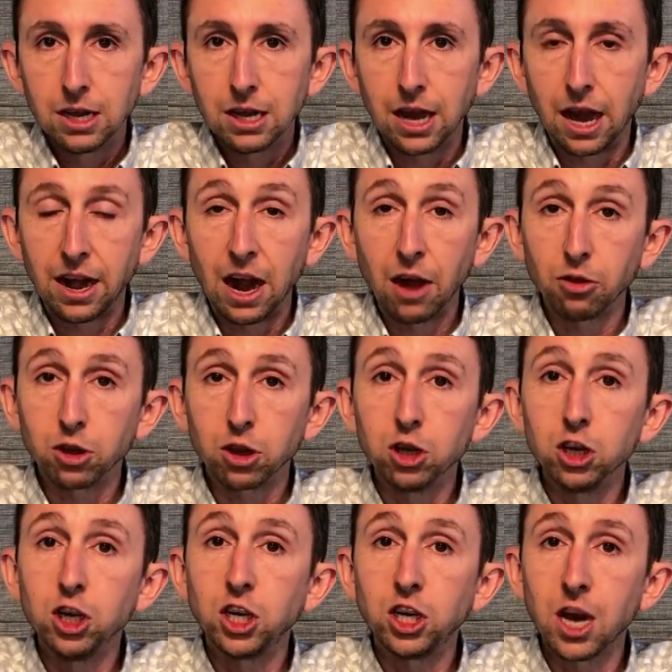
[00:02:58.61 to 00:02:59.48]
and how the
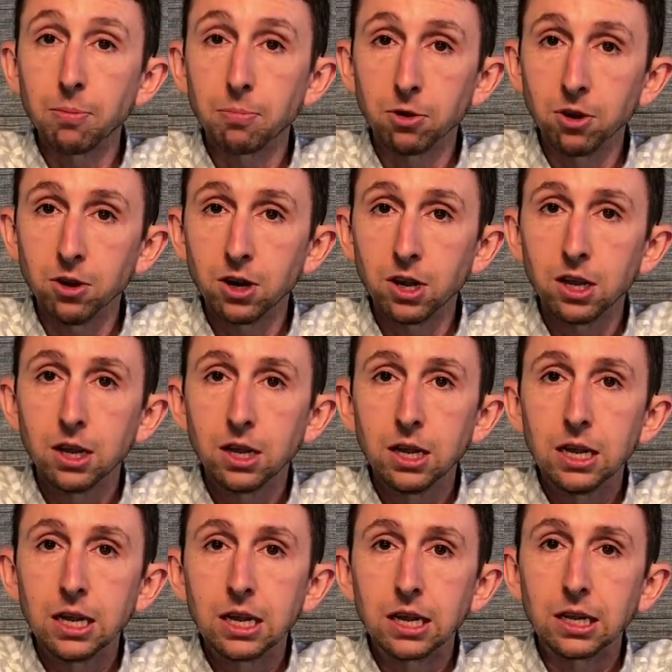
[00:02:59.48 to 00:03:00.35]
good shepherd
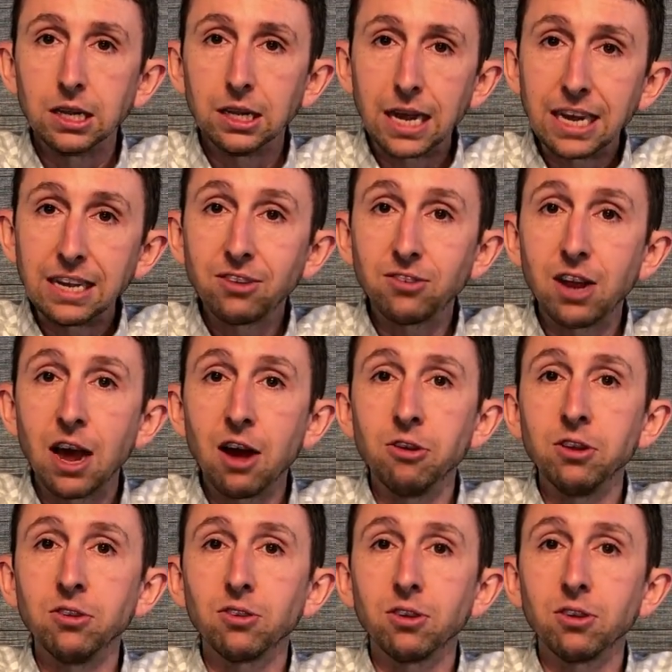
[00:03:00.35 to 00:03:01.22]
lays down his